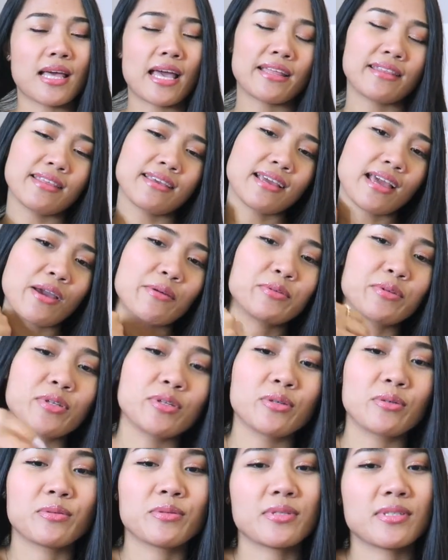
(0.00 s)
I think I would
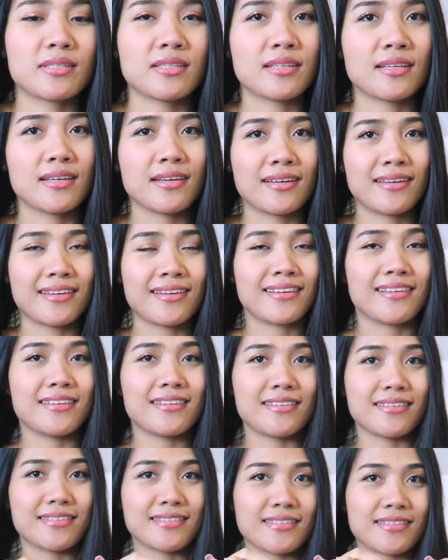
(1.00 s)
use
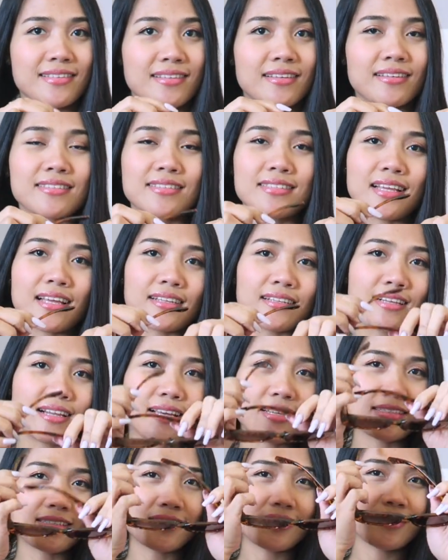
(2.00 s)
this
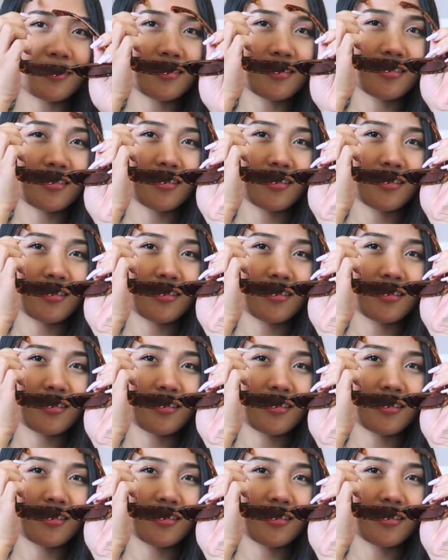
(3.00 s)
sunglasses.